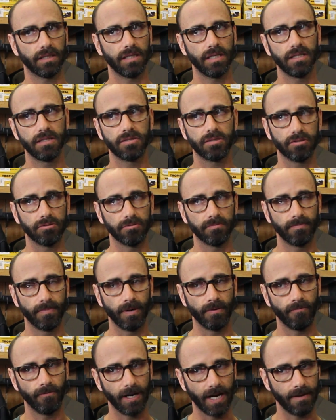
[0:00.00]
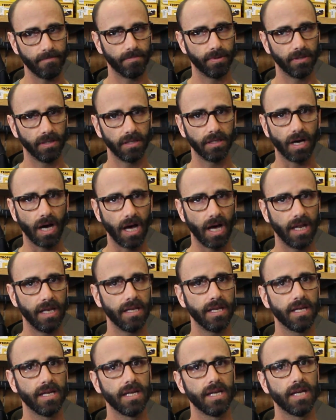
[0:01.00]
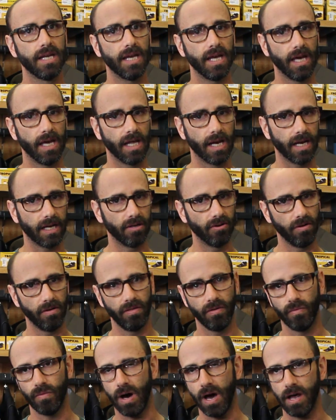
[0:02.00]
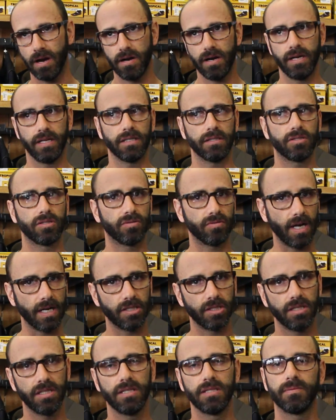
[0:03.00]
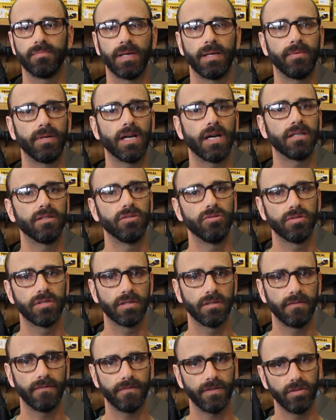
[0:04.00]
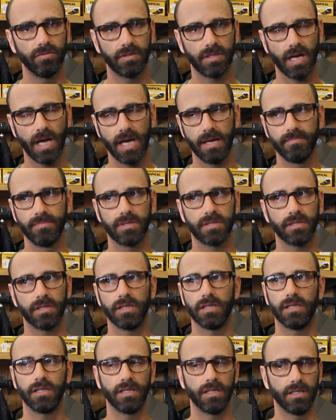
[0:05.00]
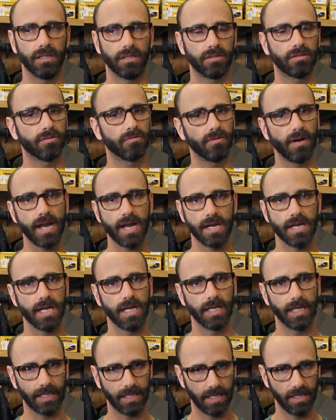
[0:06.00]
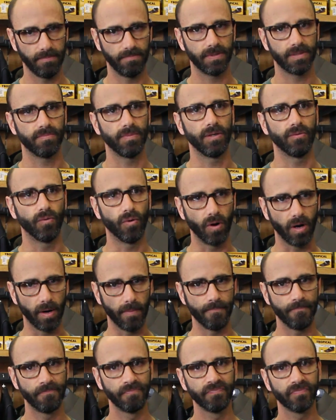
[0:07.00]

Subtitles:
kid suit, but when I put it on and I go in the water and it stretches, maybe I use it a few times, it's great and it keeps me warm.